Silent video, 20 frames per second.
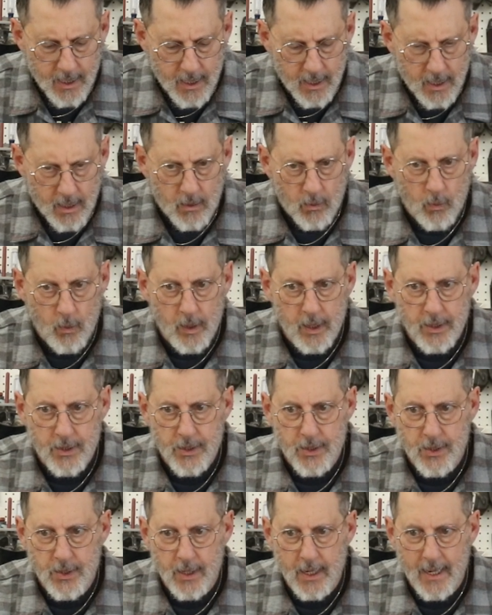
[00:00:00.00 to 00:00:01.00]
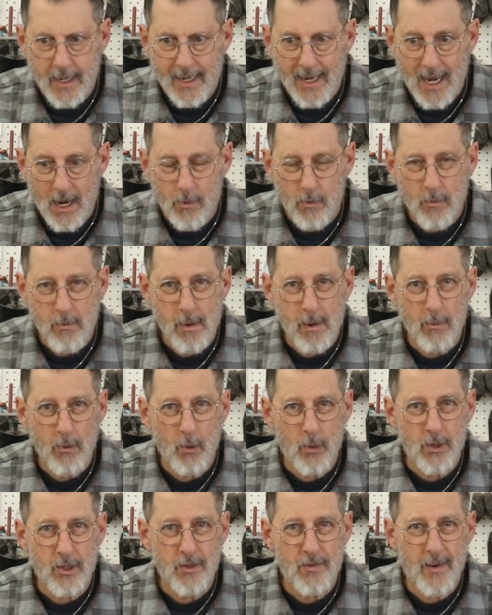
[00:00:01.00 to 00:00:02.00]
in which, and I can't remember
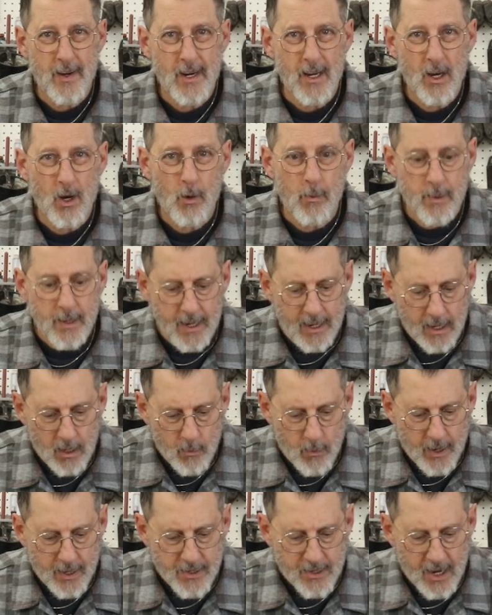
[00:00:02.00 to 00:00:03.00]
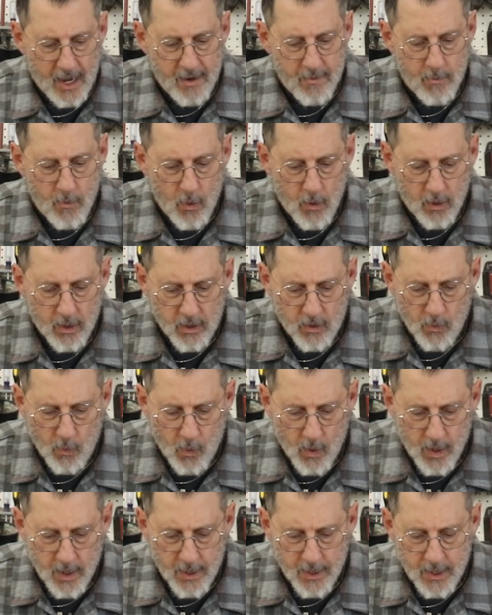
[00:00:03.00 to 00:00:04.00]
which video, but anyway, Dave Morgan
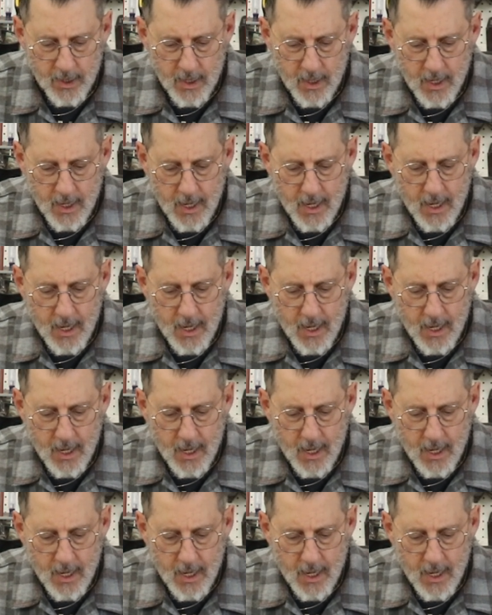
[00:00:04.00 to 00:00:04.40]
won